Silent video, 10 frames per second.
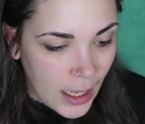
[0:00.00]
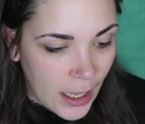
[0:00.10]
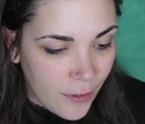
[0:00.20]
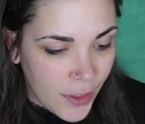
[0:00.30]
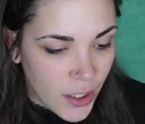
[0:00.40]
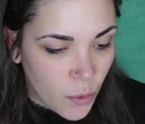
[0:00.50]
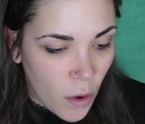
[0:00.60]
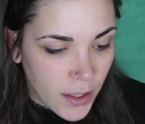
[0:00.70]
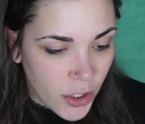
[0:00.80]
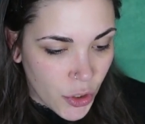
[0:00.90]
If this
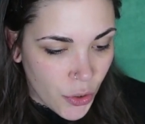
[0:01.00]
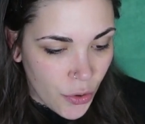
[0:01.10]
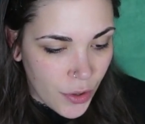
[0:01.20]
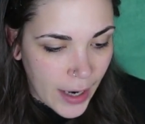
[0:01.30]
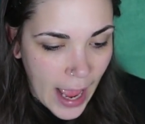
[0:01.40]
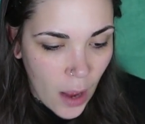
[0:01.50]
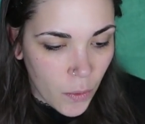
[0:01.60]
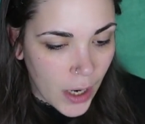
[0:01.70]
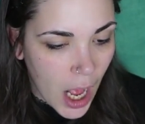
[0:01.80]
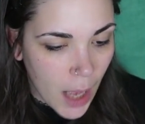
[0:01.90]
wasn't true, then how
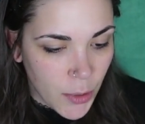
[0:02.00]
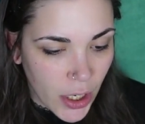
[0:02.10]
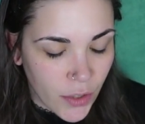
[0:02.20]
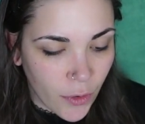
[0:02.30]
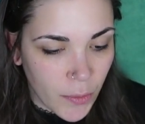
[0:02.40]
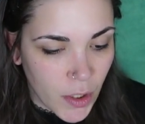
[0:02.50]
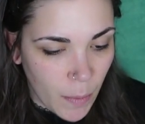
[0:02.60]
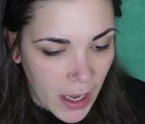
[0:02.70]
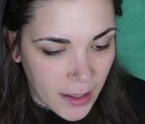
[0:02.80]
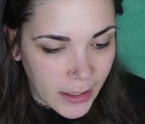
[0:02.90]
would objects from
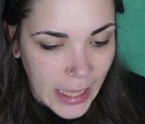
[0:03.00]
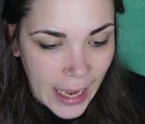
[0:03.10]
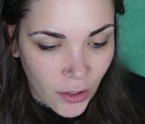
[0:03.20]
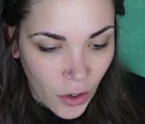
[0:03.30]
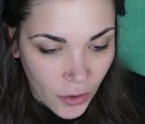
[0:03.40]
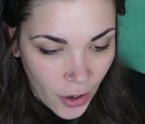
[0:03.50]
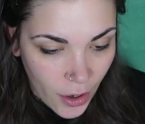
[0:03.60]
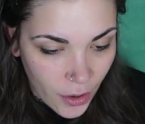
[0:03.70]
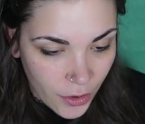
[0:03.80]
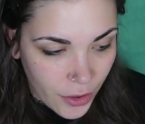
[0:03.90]
space land on
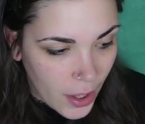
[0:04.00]
earth?